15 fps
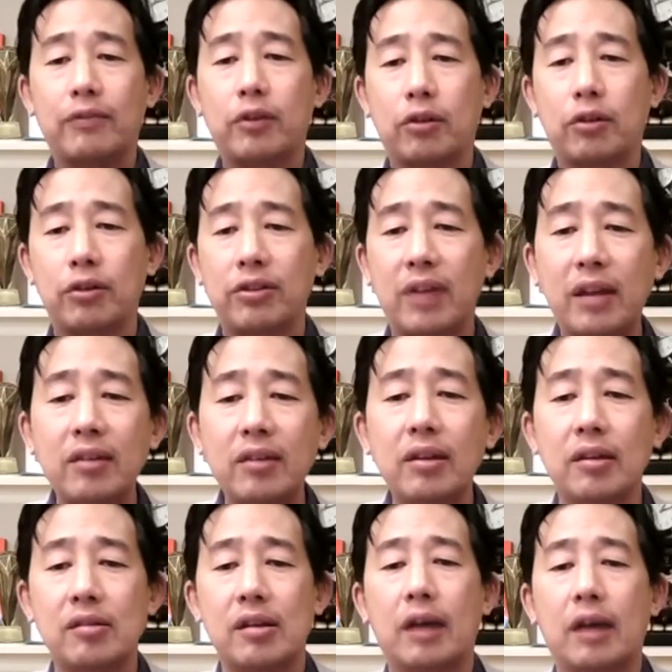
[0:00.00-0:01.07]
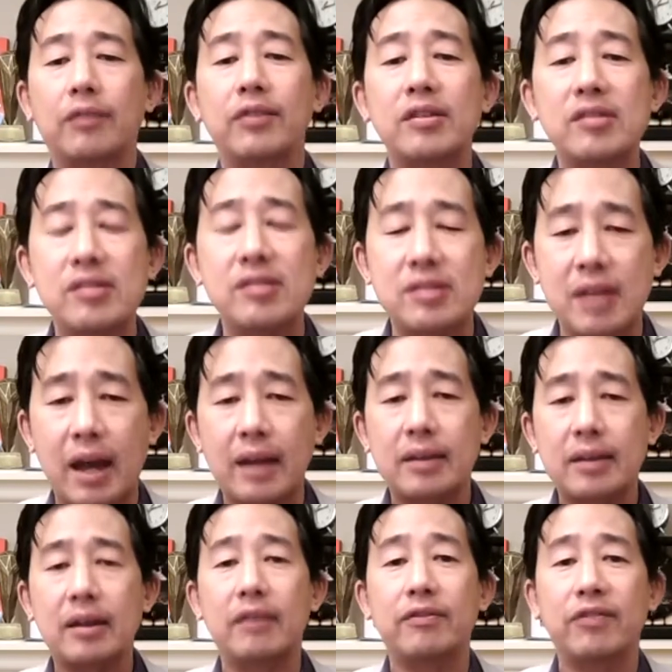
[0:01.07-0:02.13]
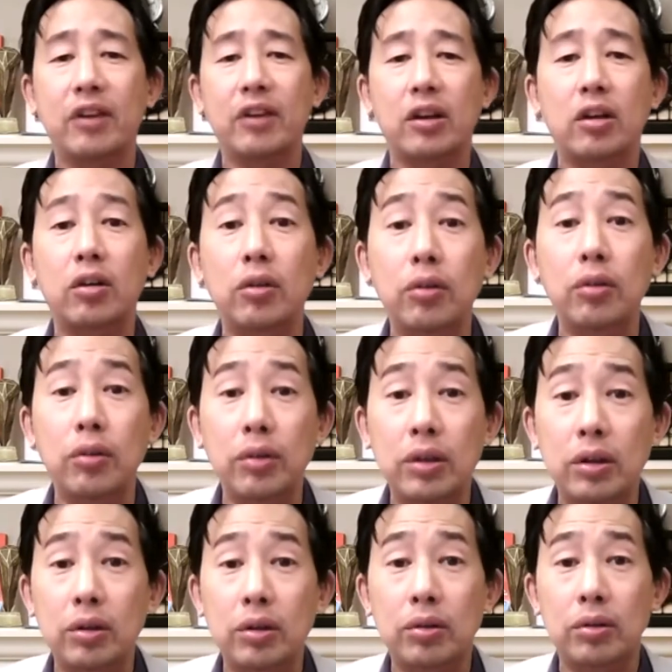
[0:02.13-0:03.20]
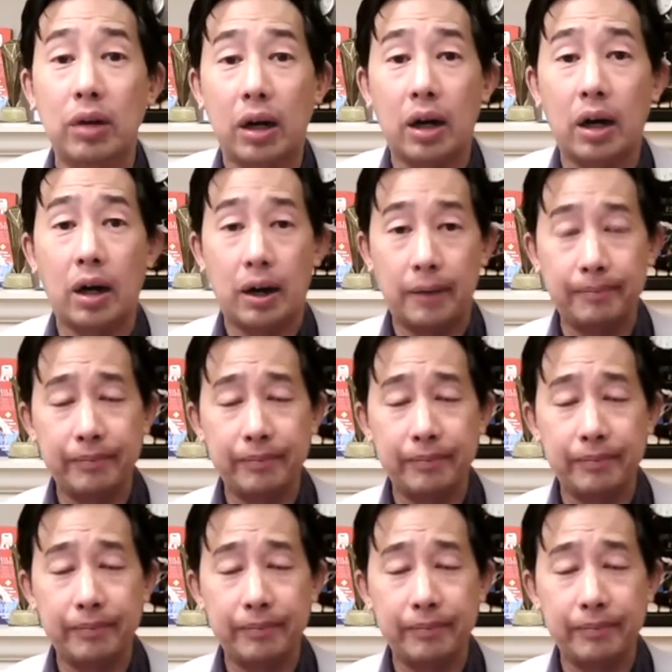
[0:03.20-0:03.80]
your authentic self, and stand up for who you are?